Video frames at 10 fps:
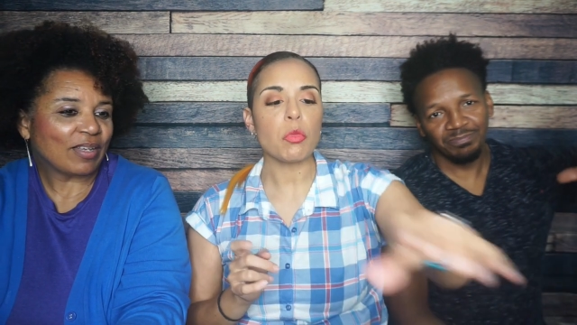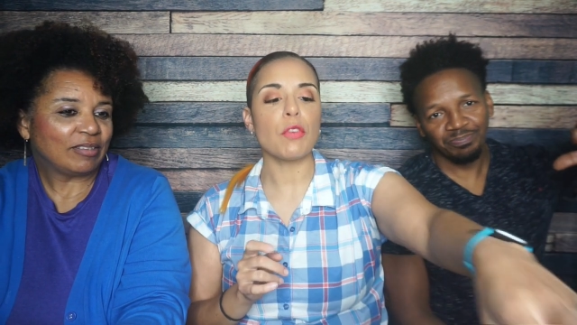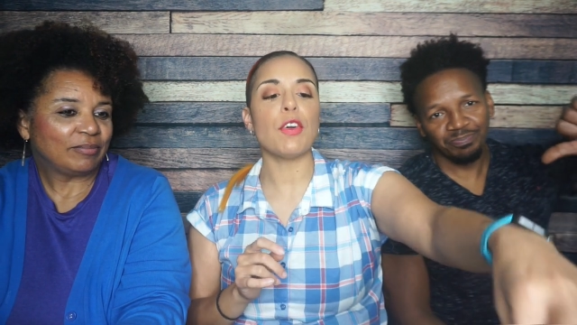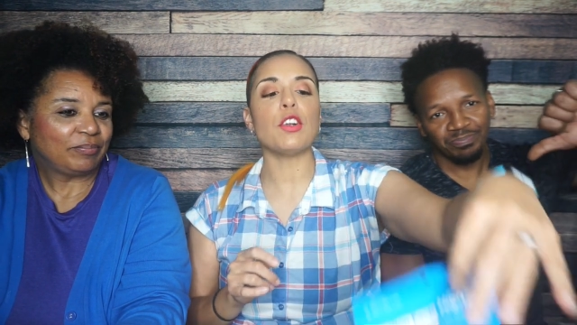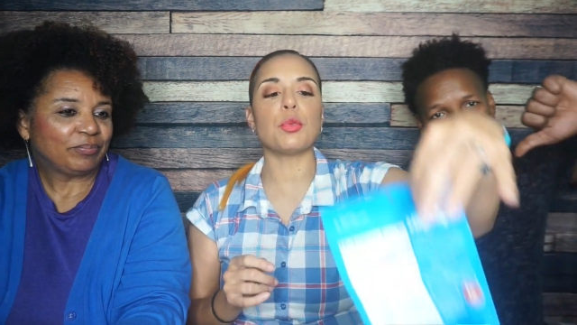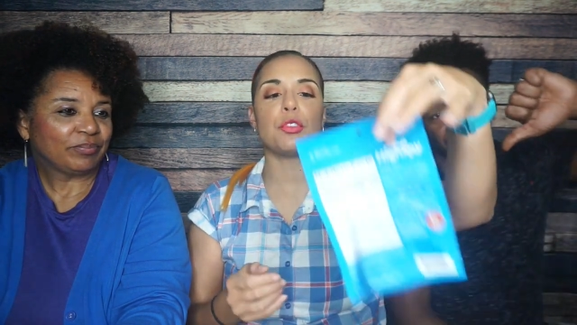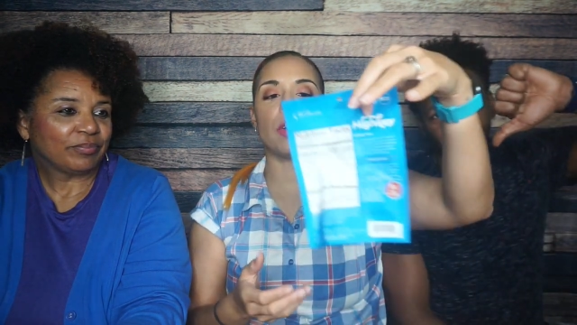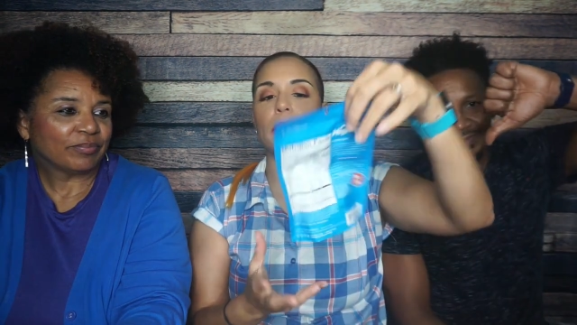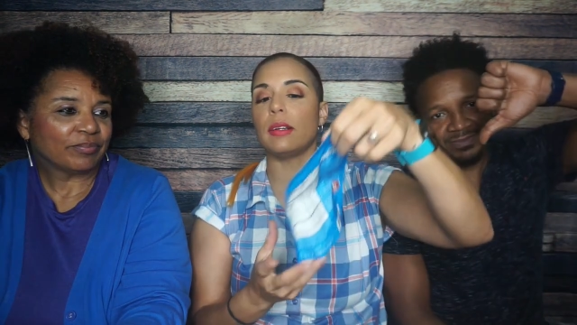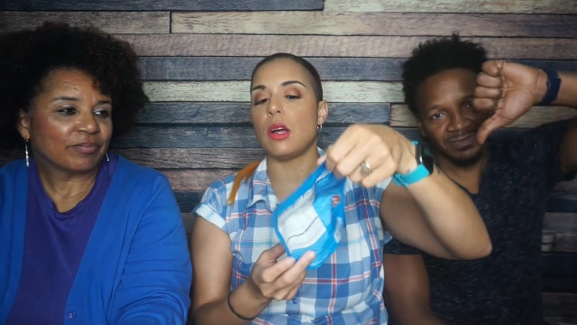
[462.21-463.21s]
Speaker 1: First, we're
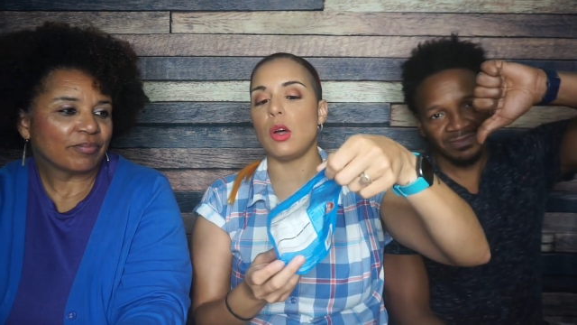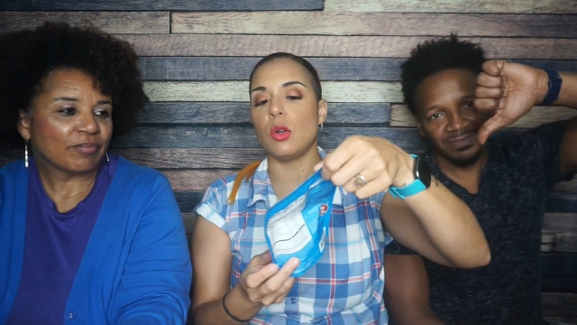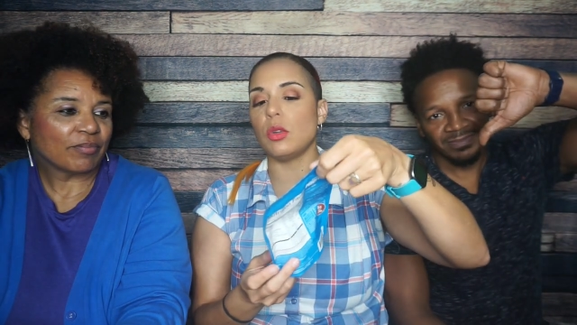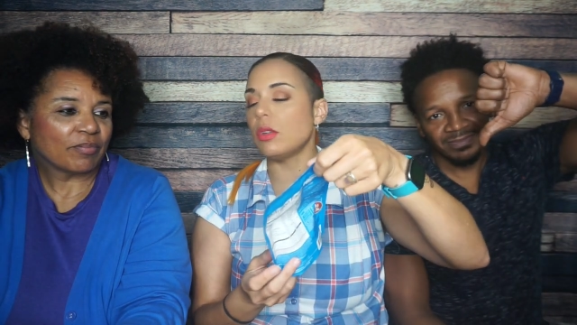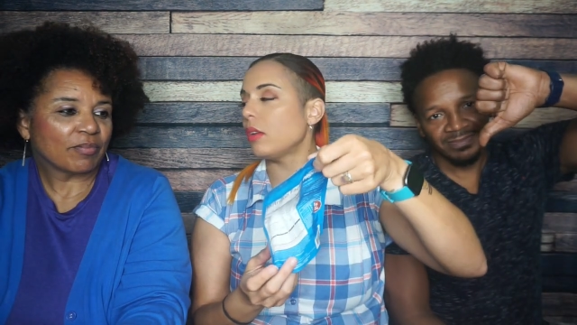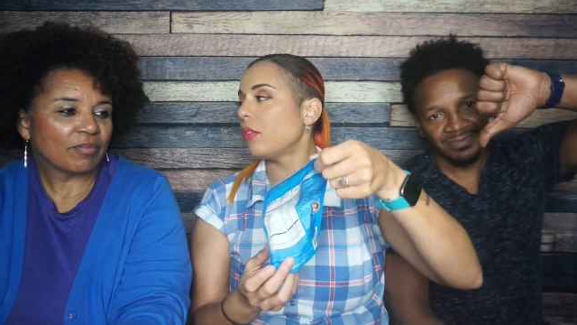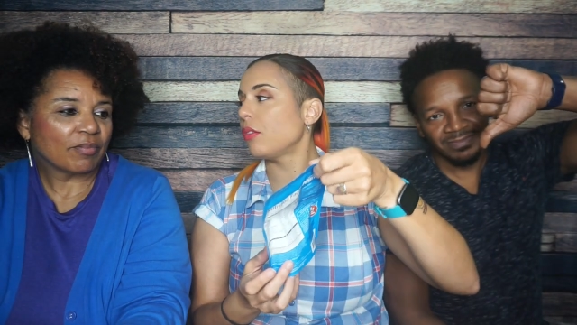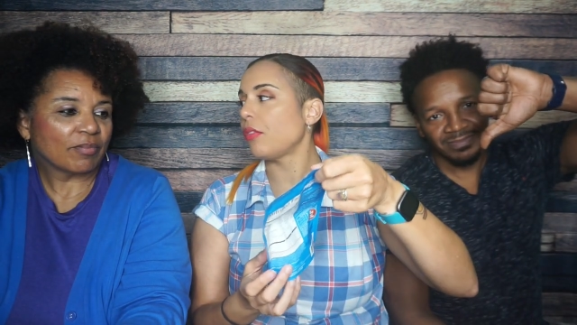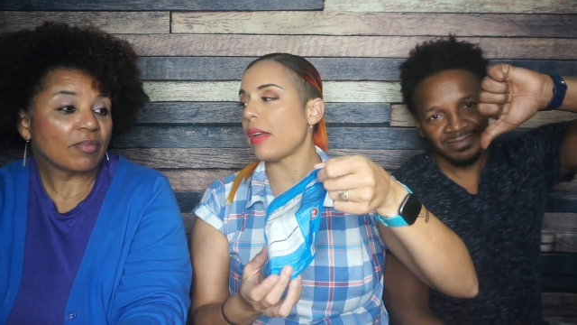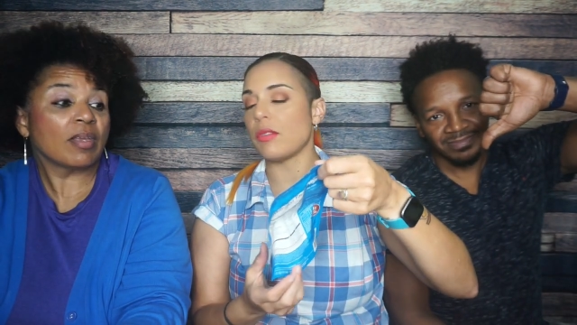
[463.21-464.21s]
trying old
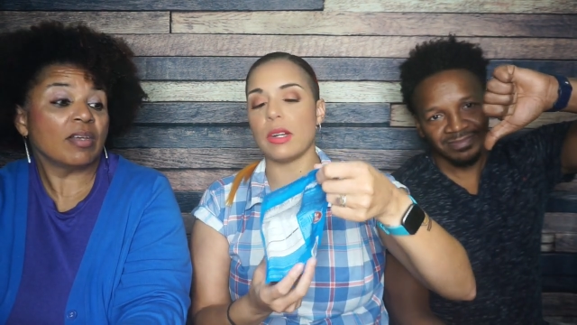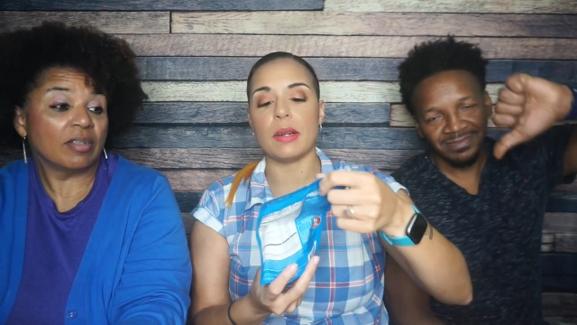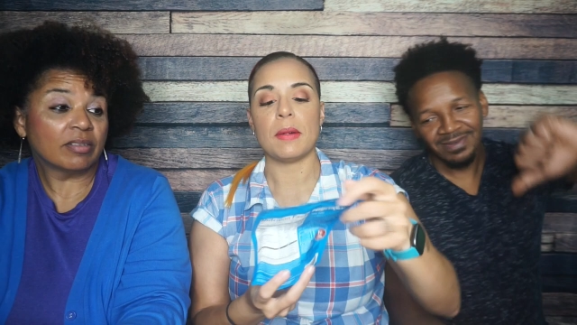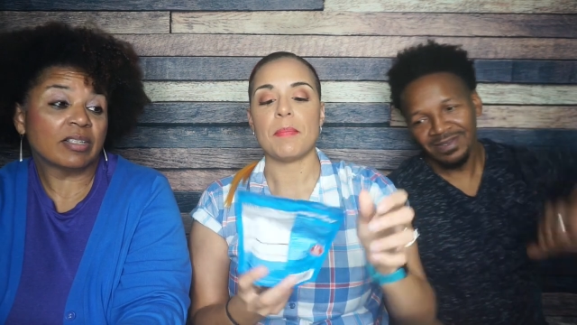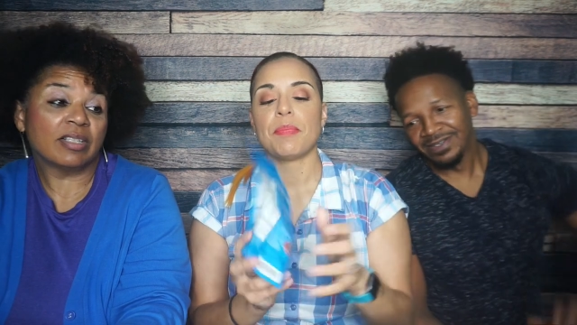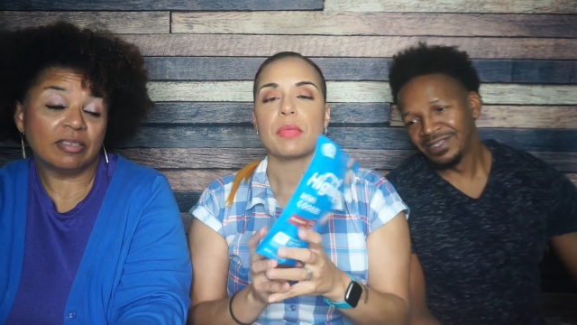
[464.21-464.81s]
favorite oh, okay.